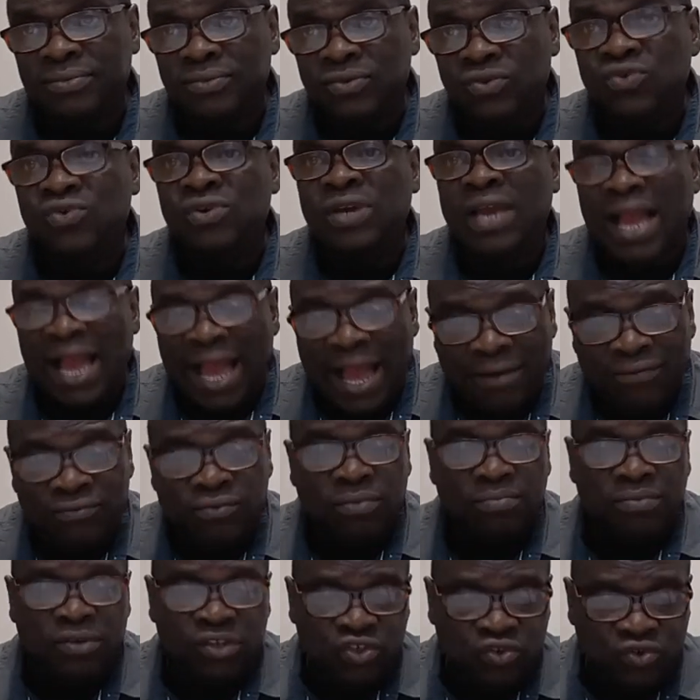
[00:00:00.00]
You have
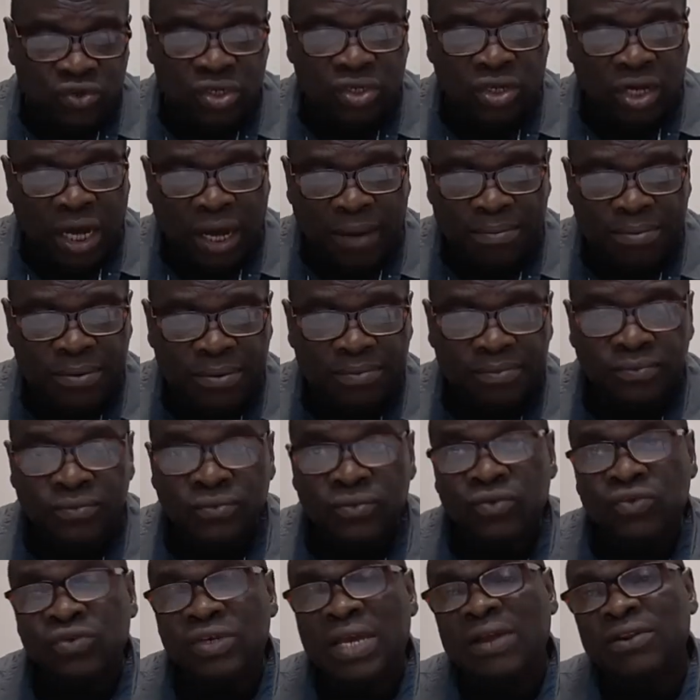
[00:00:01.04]
to be straight up.
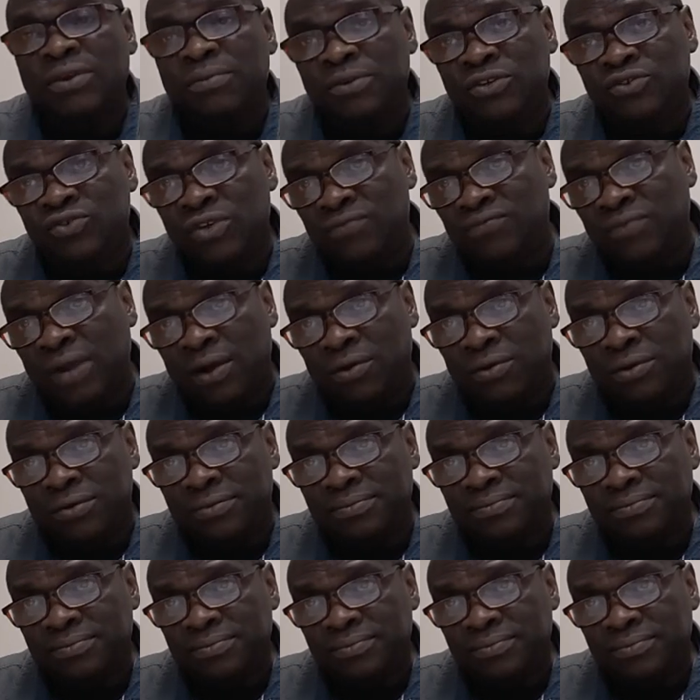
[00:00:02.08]
You have to be straightforward.